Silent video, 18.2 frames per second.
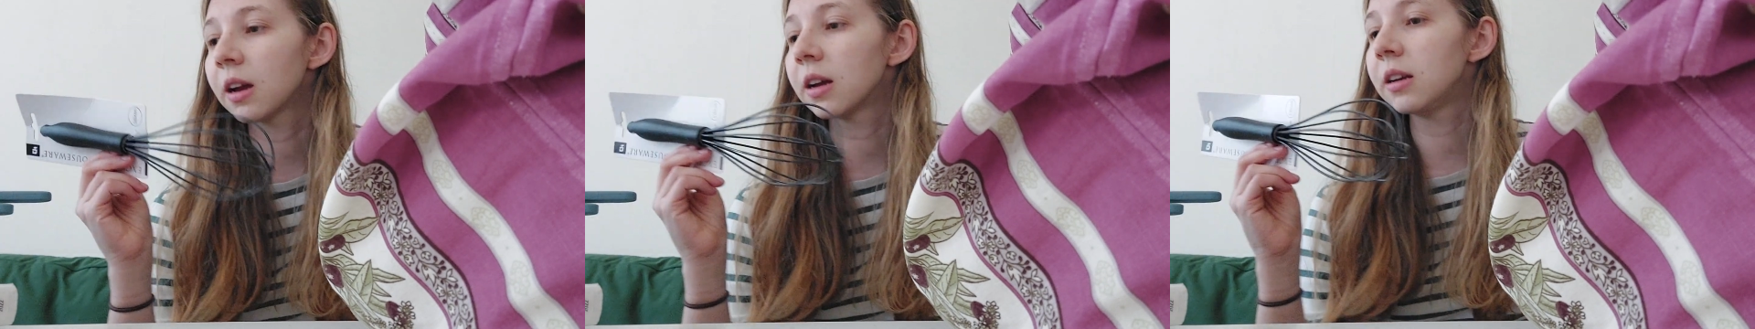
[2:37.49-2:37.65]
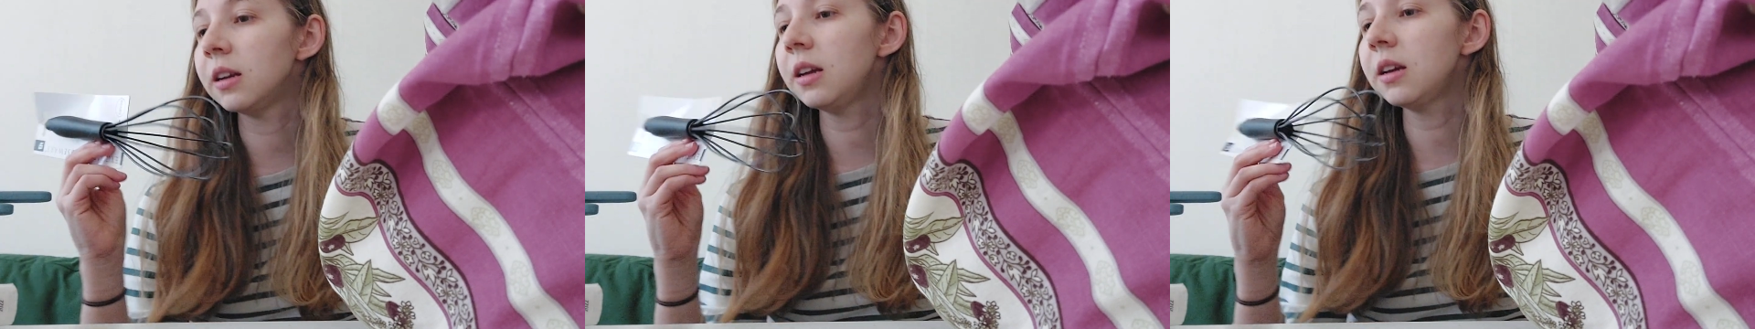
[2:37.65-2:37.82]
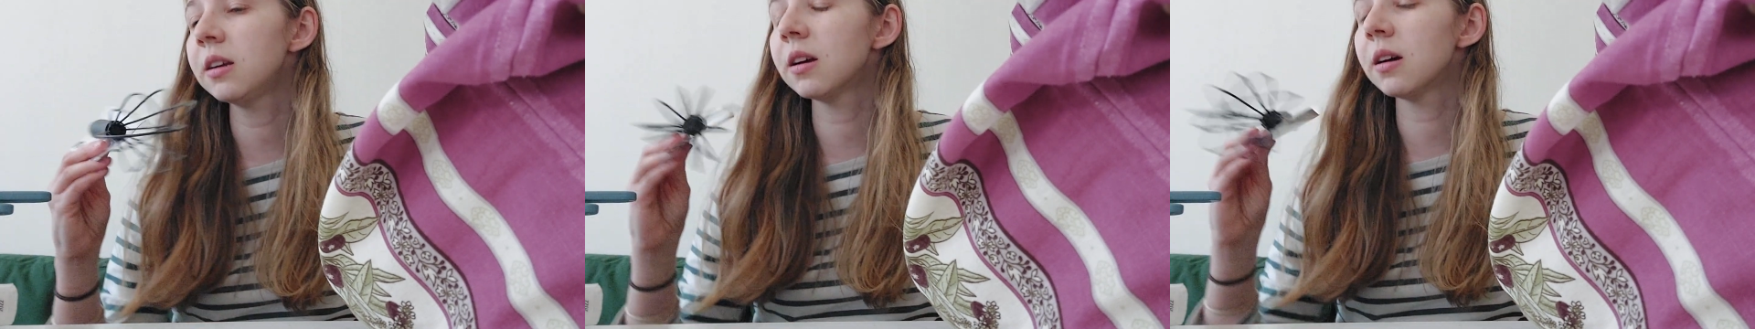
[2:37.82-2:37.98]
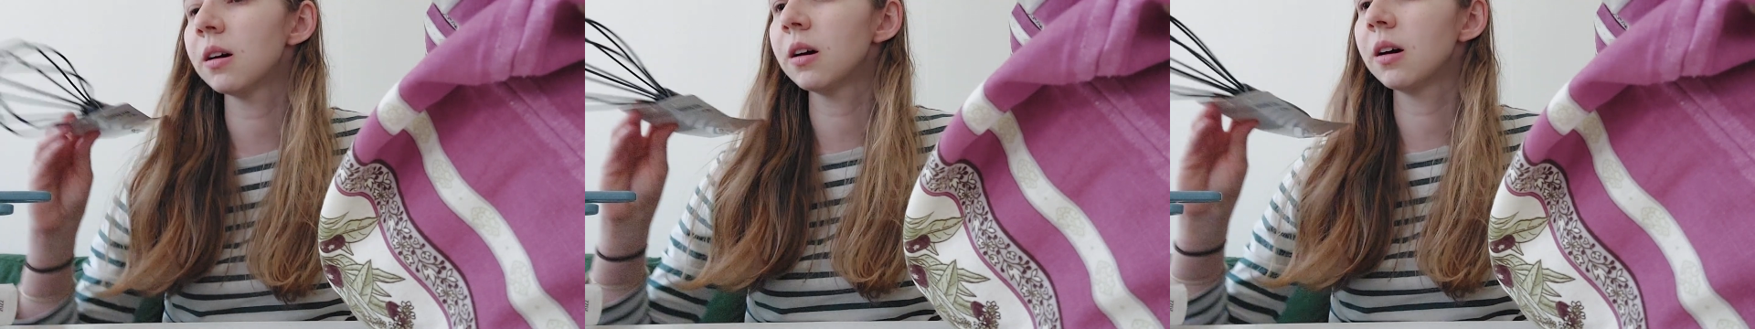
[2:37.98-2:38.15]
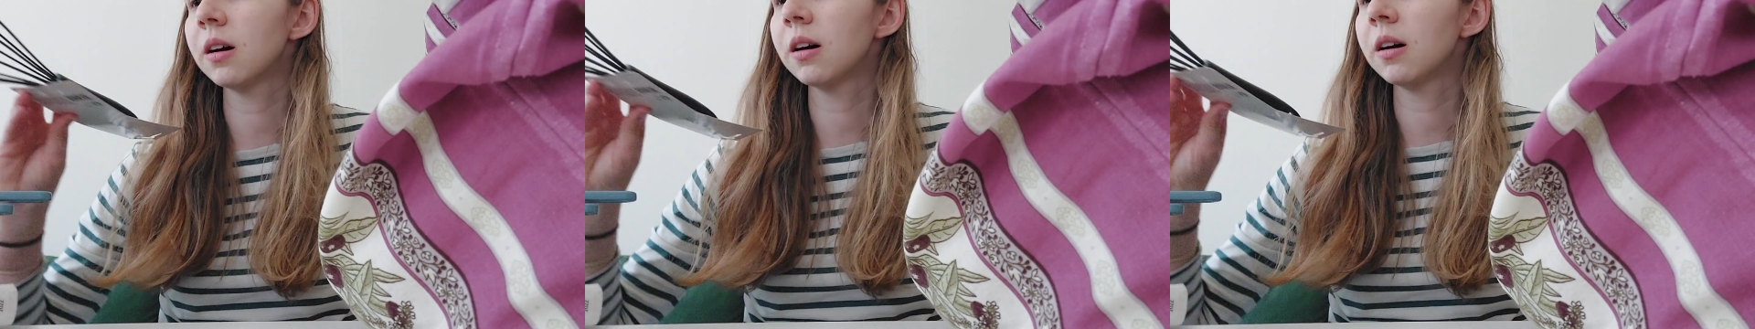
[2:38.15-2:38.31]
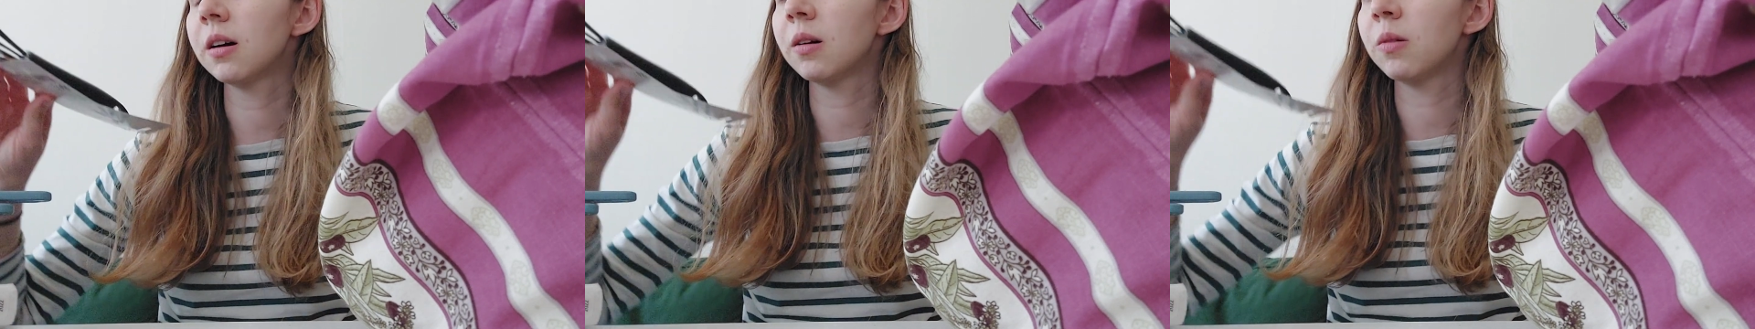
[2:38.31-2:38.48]
I need
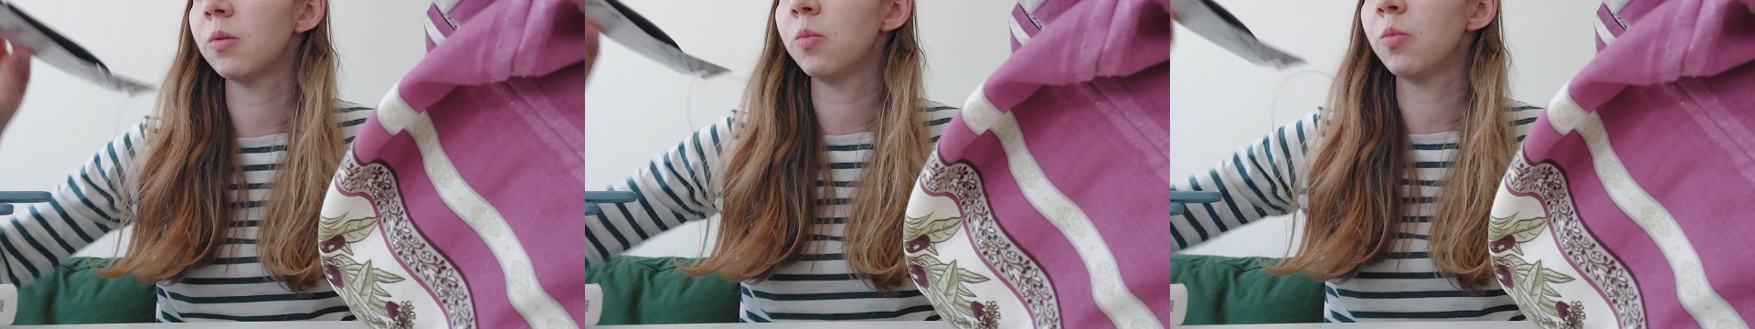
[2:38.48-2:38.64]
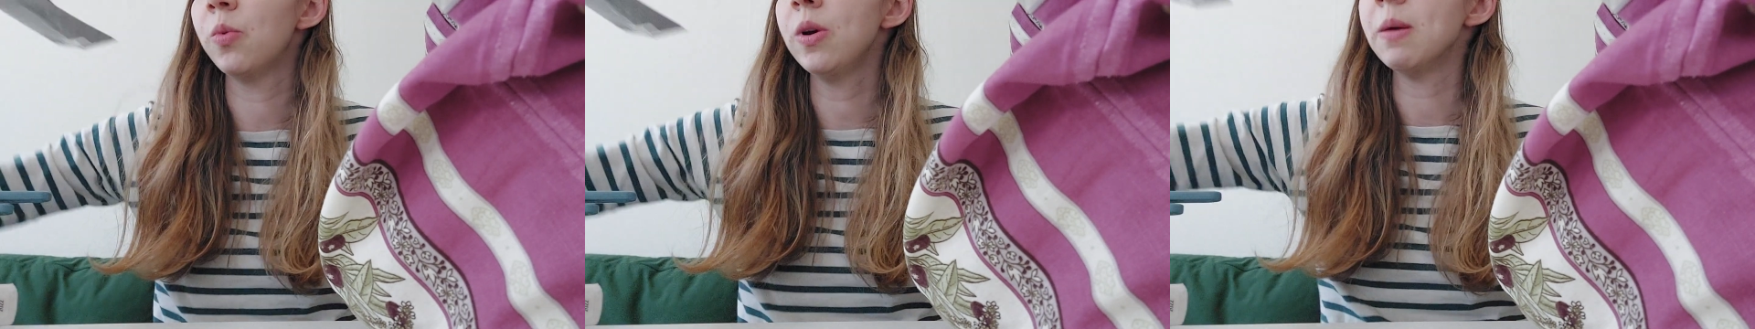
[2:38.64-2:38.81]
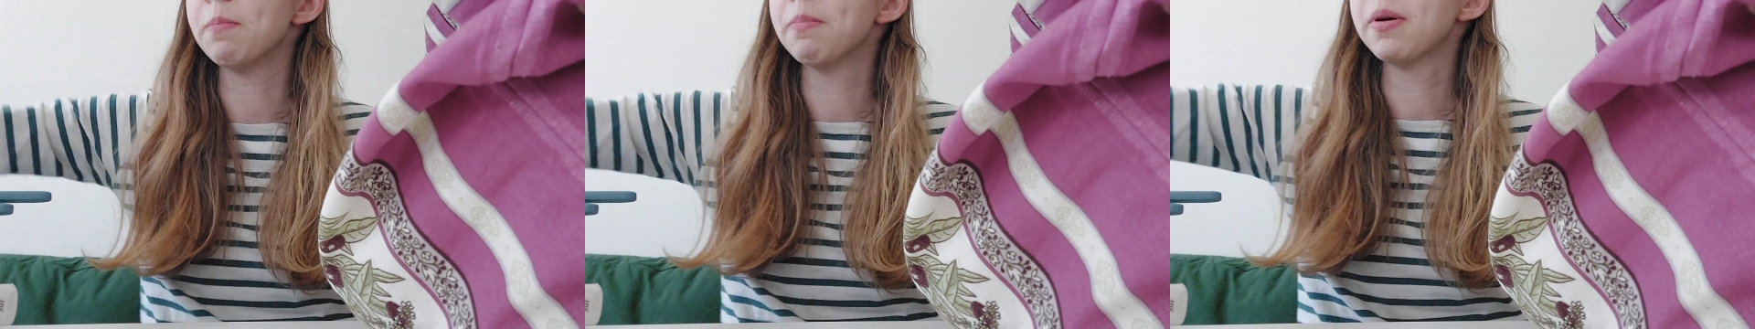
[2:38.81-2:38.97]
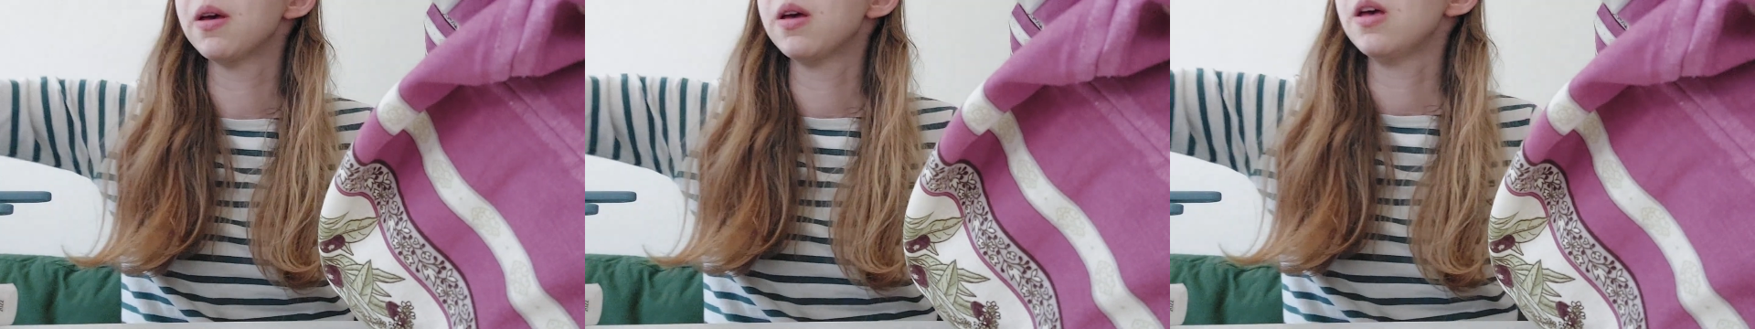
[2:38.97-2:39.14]
a whip